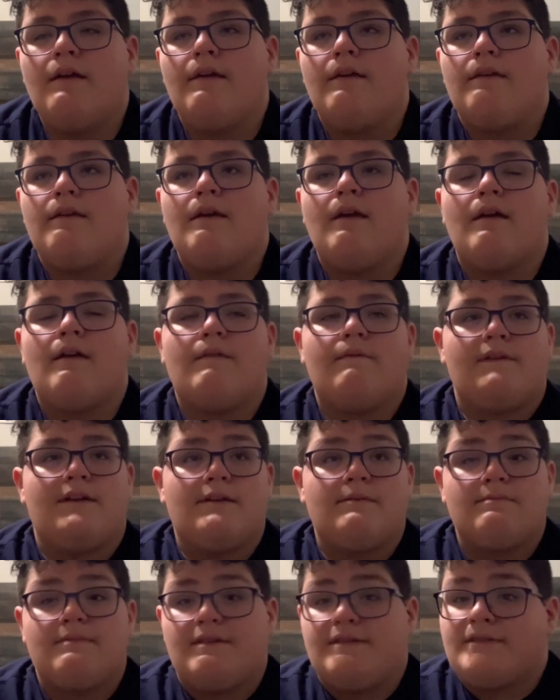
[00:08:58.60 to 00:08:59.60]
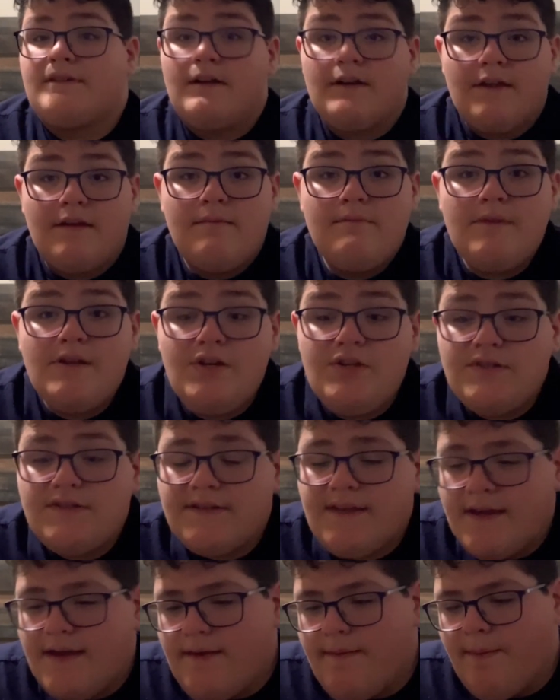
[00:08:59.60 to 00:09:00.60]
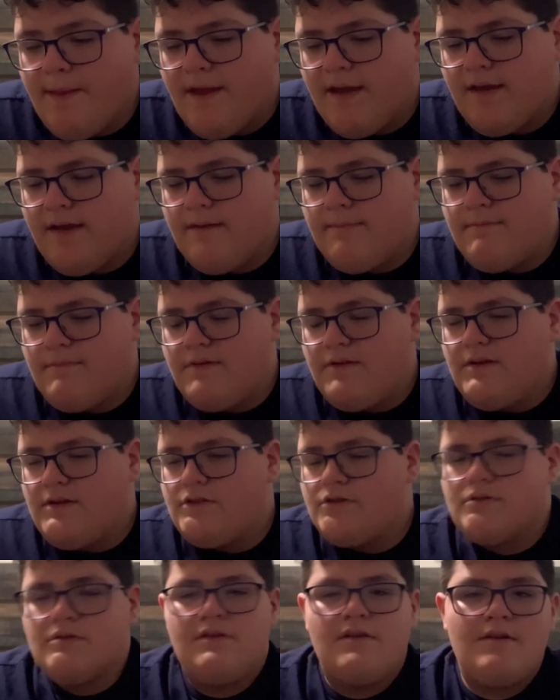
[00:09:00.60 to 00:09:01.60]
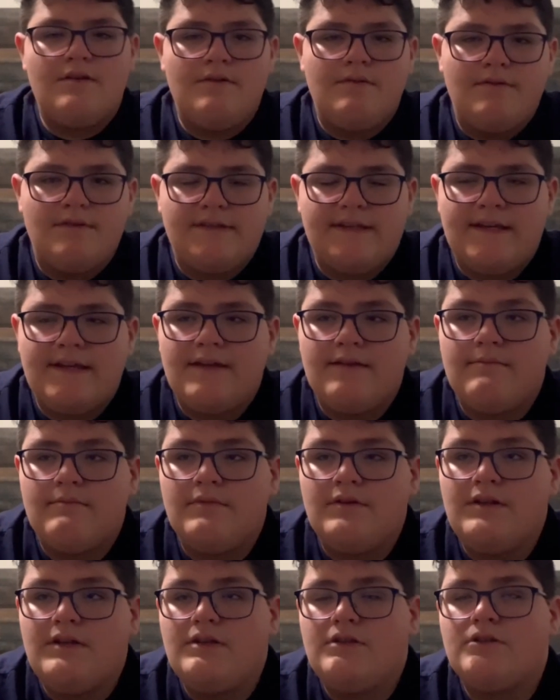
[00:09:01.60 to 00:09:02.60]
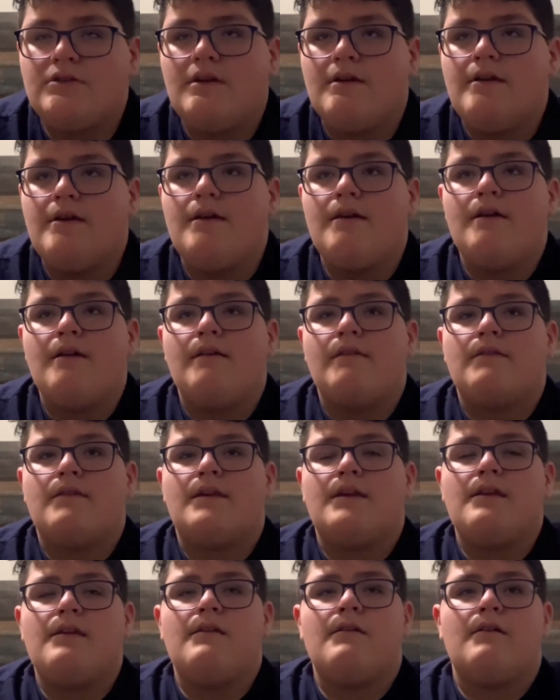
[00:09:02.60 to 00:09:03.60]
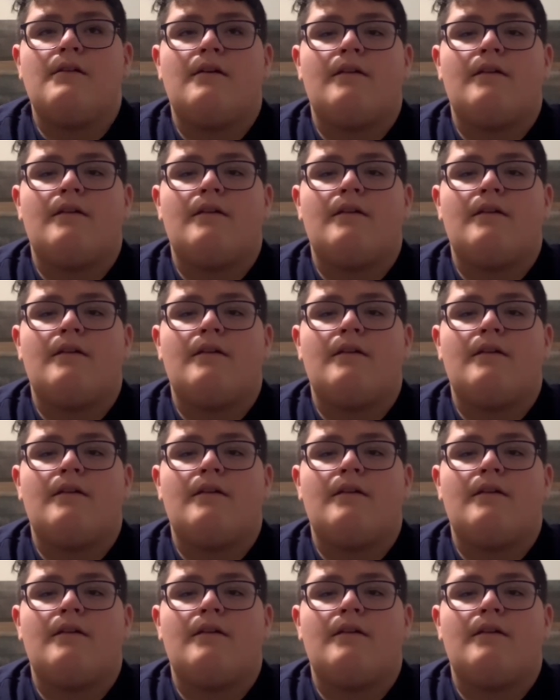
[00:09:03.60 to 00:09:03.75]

yeah, like, the sun can bleach skin, they can bleach clothes, they can bleach, like, a